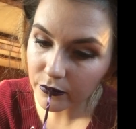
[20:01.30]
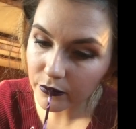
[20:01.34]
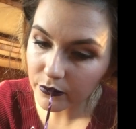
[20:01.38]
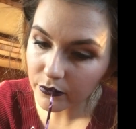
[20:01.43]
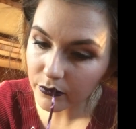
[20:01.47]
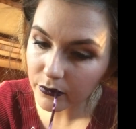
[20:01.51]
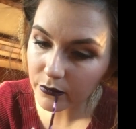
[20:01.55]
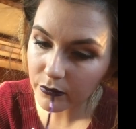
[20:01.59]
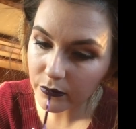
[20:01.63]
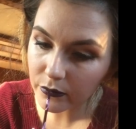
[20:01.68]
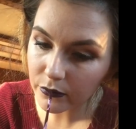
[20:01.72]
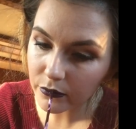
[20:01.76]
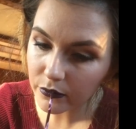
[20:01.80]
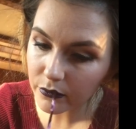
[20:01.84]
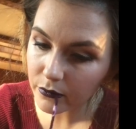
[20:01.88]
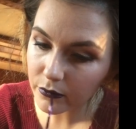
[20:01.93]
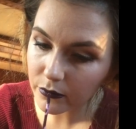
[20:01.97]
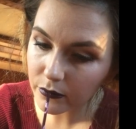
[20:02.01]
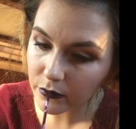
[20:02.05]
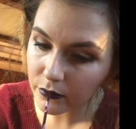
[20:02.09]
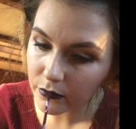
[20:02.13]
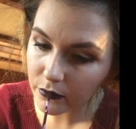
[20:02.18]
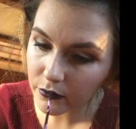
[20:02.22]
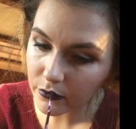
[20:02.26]
me,
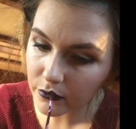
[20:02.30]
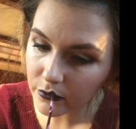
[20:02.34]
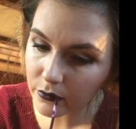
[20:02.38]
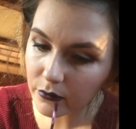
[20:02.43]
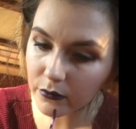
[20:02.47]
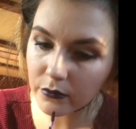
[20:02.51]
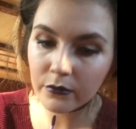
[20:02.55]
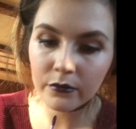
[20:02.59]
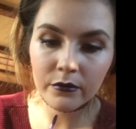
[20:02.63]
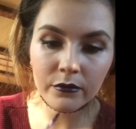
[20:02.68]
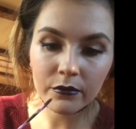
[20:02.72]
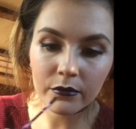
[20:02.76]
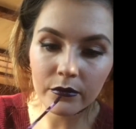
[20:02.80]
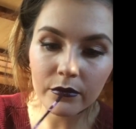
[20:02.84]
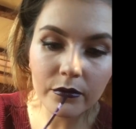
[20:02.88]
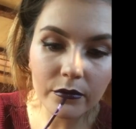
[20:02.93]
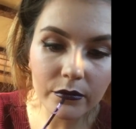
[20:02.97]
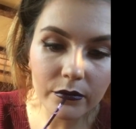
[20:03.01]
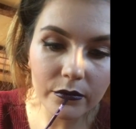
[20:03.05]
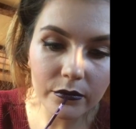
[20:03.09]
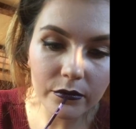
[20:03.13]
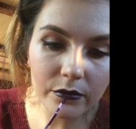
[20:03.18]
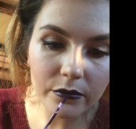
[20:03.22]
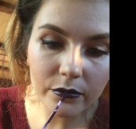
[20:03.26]
especially if
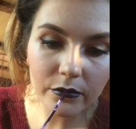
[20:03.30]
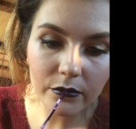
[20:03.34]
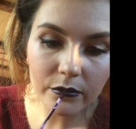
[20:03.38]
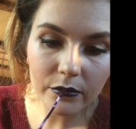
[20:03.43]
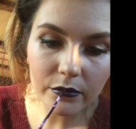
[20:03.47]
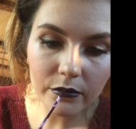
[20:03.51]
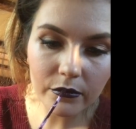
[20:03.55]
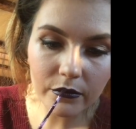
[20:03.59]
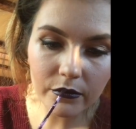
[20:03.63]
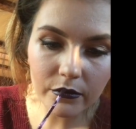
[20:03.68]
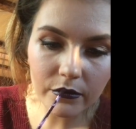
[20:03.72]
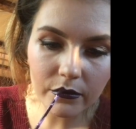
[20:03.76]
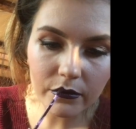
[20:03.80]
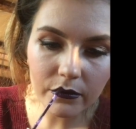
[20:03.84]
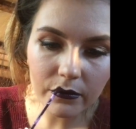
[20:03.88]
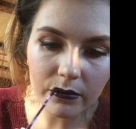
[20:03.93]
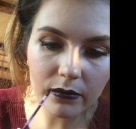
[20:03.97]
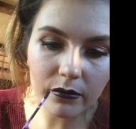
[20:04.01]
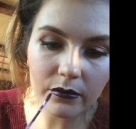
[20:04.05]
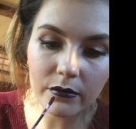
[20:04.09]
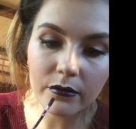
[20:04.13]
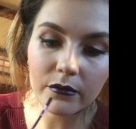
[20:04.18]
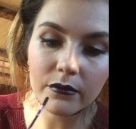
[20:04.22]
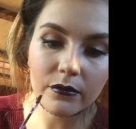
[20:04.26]
you drink out of a straw
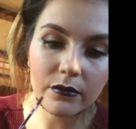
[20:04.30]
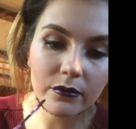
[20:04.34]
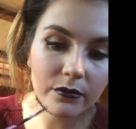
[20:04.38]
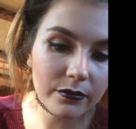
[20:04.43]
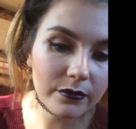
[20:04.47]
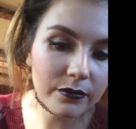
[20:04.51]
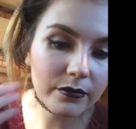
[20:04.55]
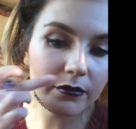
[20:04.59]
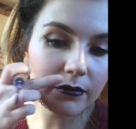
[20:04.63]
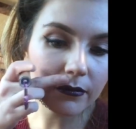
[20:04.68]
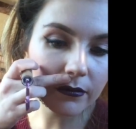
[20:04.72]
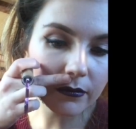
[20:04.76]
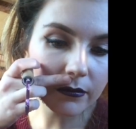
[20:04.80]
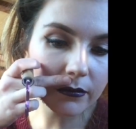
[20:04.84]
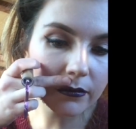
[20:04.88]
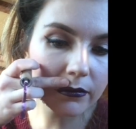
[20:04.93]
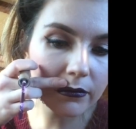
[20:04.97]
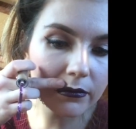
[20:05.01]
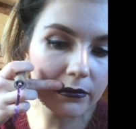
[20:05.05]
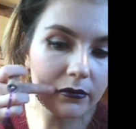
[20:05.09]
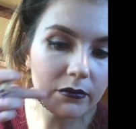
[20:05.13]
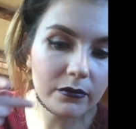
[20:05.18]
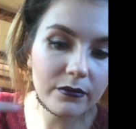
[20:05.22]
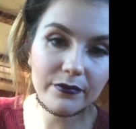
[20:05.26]
for iced coffee,
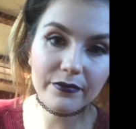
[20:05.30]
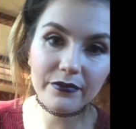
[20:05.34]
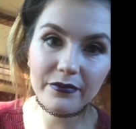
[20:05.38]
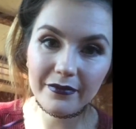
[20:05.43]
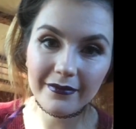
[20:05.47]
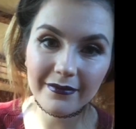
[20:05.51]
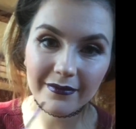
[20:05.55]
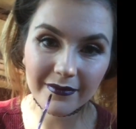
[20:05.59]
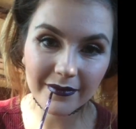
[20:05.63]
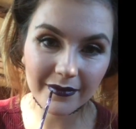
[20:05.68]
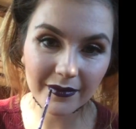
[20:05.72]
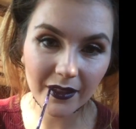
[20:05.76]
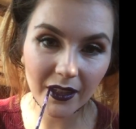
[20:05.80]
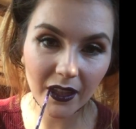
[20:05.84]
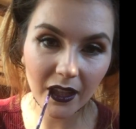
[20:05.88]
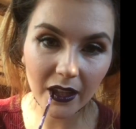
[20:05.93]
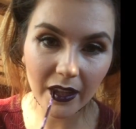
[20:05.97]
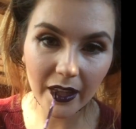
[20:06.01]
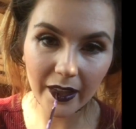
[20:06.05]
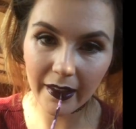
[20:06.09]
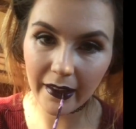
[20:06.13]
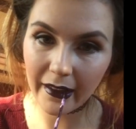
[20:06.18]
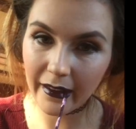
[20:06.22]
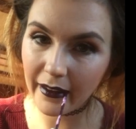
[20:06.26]
this stuff does not
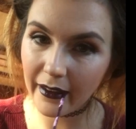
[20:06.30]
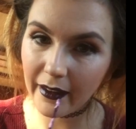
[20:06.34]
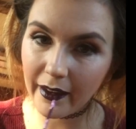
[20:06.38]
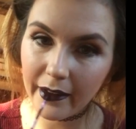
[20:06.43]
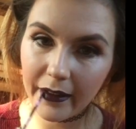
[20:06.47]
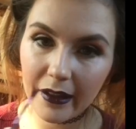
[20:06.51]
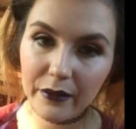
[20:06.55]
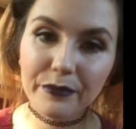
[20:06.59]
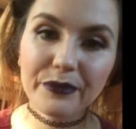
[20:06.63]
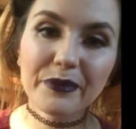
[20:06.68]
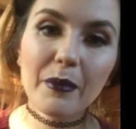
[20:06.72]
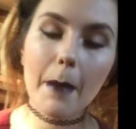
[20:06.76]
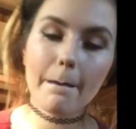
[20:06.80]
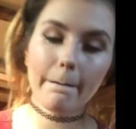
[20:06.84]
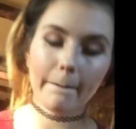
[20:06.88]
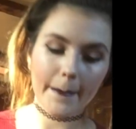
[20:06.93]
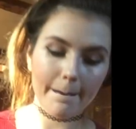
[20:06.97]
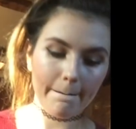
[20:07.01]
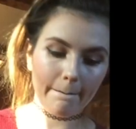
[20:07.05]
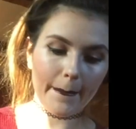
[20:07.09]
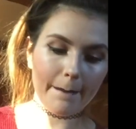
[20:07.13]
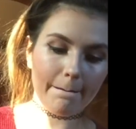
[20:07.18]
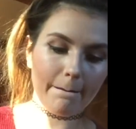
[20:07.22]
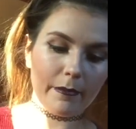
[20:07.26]
move. It is
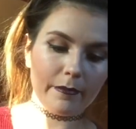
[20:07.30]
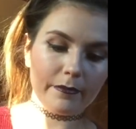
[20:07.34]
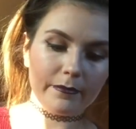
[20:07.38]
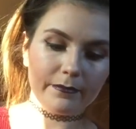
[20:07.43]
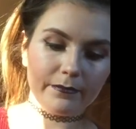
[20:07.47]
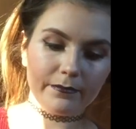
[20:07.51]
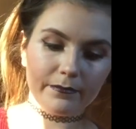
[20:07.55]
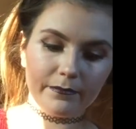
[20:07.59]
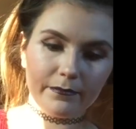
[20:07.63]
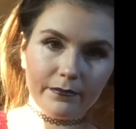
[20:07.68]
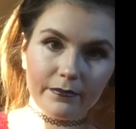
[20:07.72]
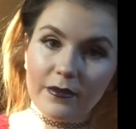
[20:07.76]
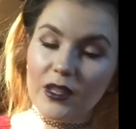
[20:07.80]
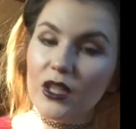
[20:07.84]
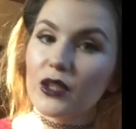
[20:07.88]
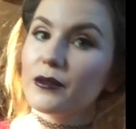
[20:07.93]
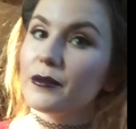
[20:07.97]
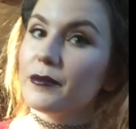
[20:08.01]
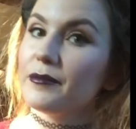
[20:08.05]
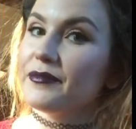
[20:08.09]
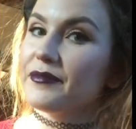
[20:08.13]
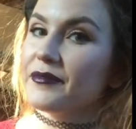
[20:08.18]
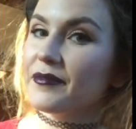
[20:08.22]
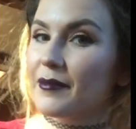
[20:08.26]
amazing, no joke.
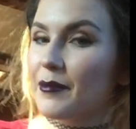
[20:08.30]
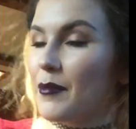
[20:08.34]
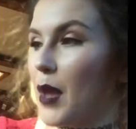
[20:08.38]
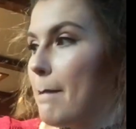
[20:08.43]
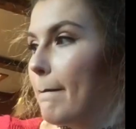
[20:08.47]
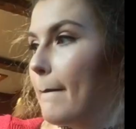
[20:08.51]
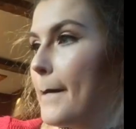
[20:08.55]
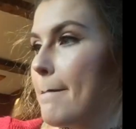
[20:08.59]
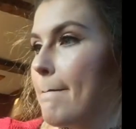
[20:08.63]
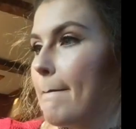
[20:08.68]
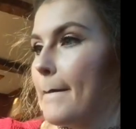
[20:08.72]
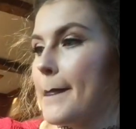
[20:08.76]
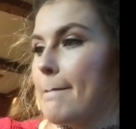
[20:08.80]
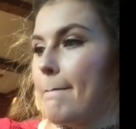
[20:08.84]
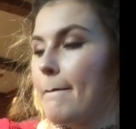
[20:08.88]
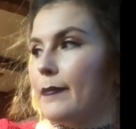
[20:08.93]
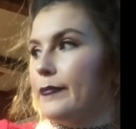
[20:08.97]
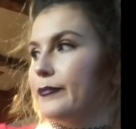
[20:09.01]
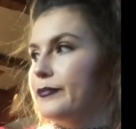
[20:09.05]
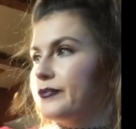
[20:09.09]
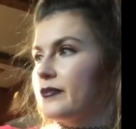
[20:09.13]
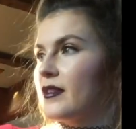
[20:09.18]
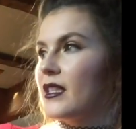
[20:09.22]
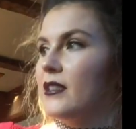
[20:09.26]
please
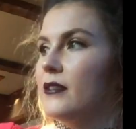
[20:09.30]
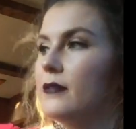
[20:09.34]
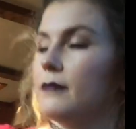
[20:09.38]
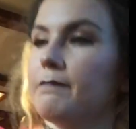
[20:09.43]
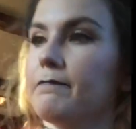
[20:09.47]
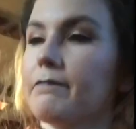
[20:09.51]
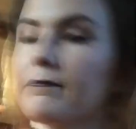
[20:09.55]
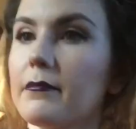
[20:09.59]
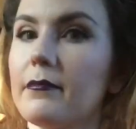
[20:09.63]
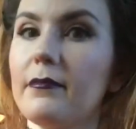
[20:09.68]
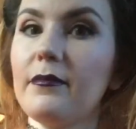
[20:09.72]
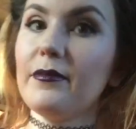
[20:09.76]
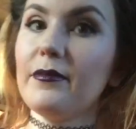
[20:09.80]
get your hands on